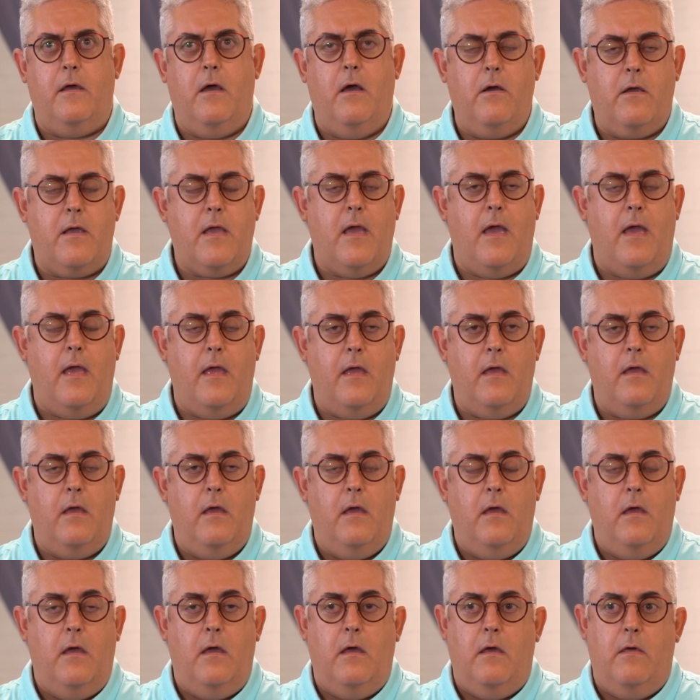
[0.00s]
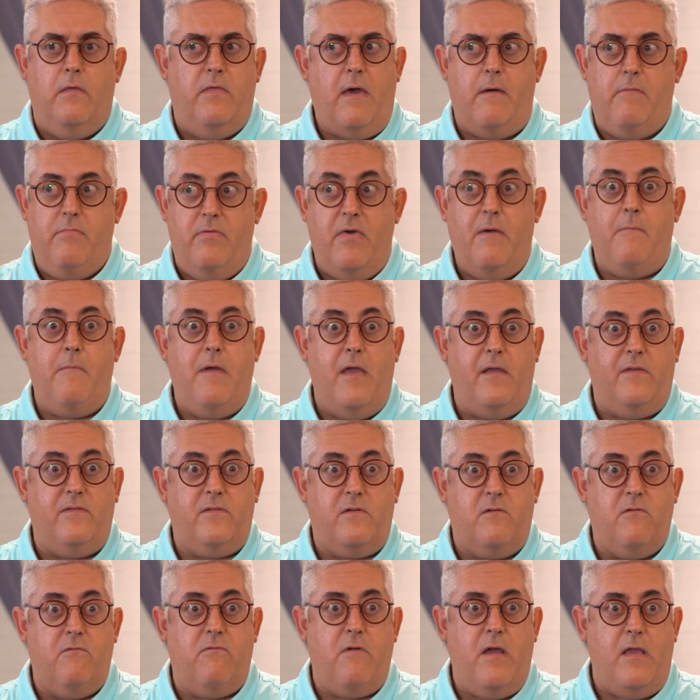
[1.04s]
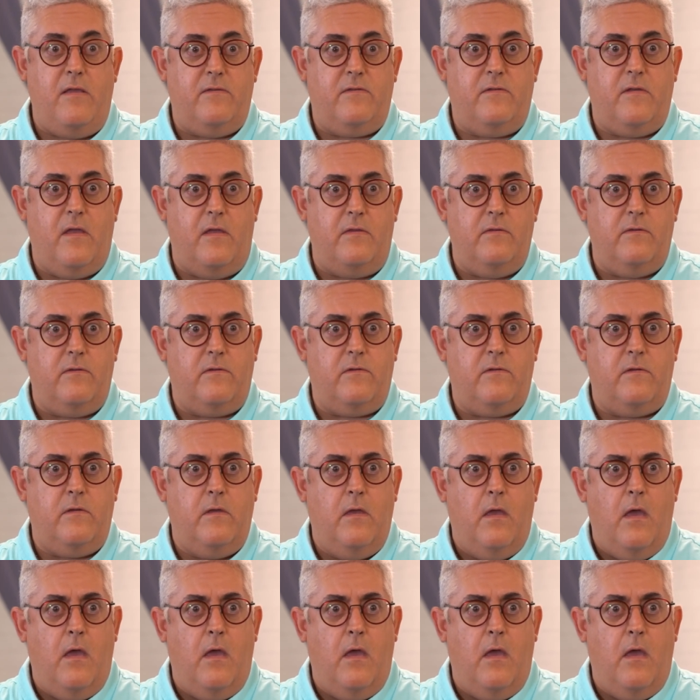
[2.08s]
Okay, that makes great sense.